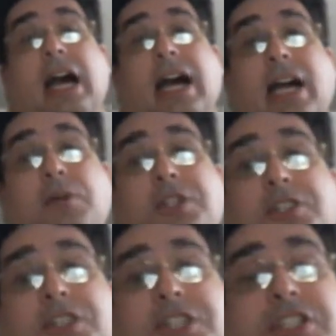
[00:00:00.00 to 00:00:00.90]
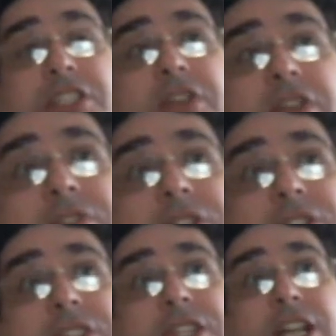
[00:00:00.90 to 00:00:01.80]
I recently just suffered
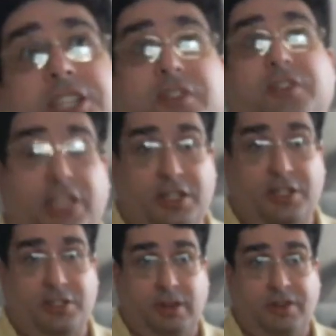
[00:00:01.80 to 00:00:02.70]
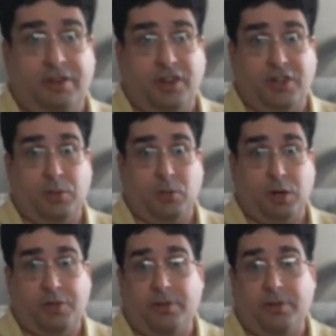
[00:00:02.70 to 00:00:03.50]
Seduction of the Innocent by Frederick Wortham.